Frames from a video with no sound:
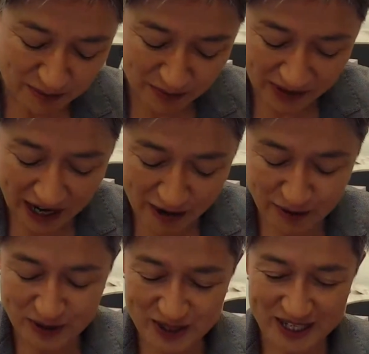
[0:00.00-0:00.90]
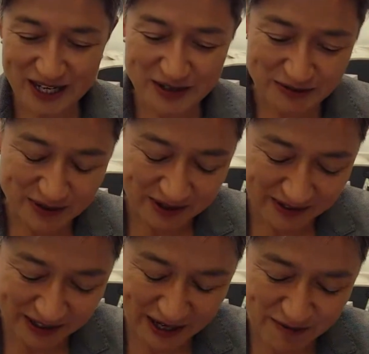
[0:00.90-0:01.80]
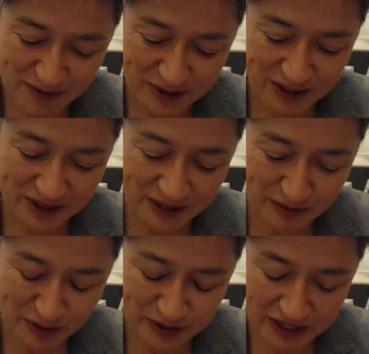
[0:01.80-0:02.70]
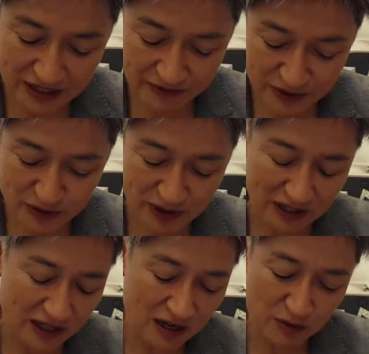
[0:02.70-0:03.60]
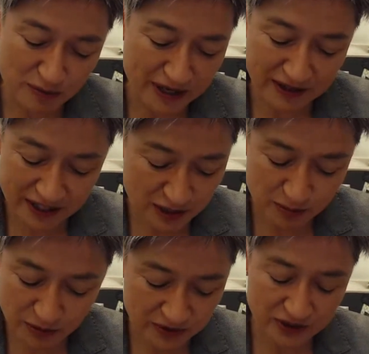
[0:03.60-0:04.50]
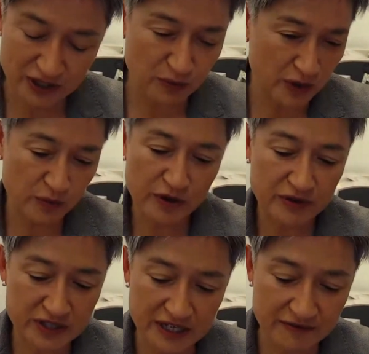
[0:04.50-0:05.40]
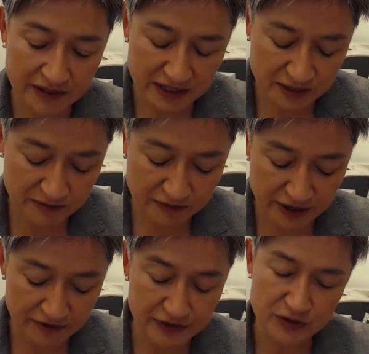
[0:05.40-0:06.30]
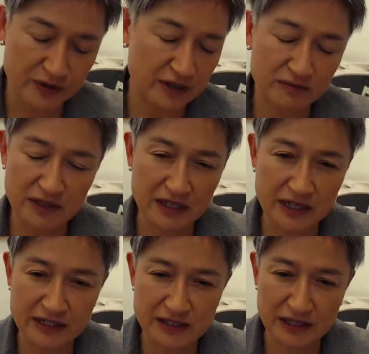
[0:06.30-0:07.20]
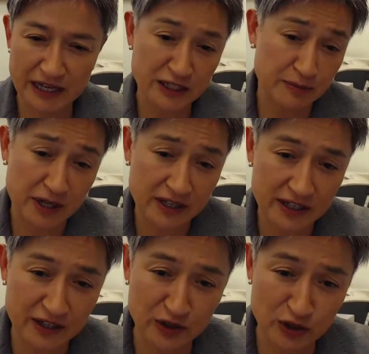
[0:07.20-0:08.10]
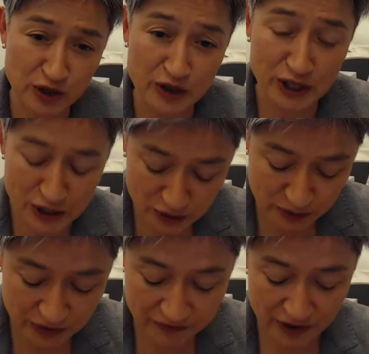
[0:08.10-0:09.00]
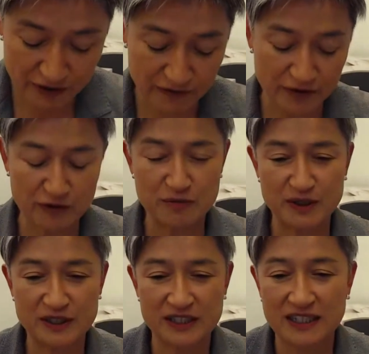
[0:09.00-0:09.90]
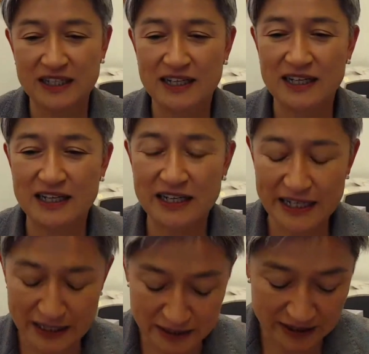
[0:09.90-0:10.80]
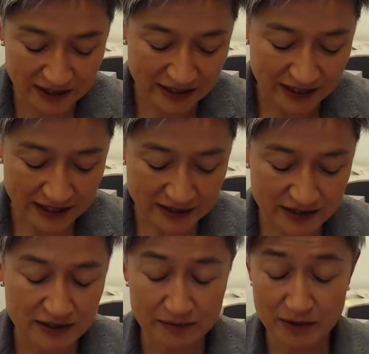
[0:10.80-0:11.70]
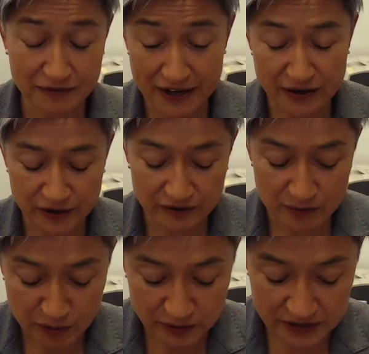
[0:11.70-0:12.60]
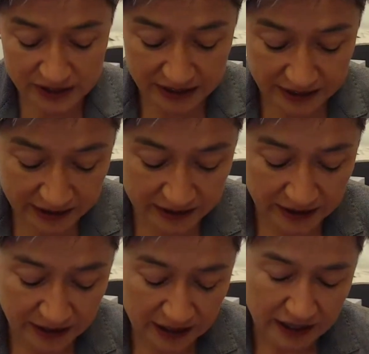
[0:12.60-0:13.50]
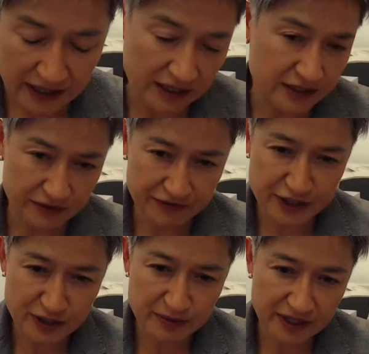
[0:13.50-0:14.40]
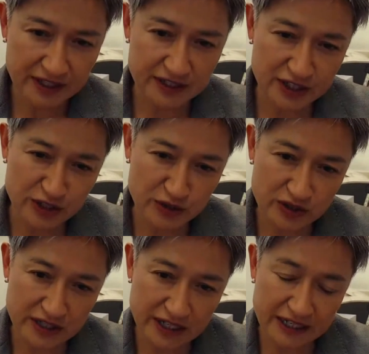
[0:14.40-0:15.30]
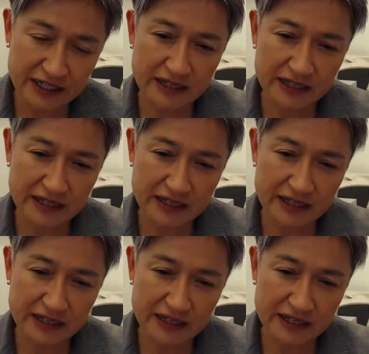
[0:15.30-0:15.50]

the current state of the government and the modern state of Israel. I would make these points. We're a steadfast friend of Israel as a party, and the history of our involvement in the founding of the modern state. It's a friendship that continues today.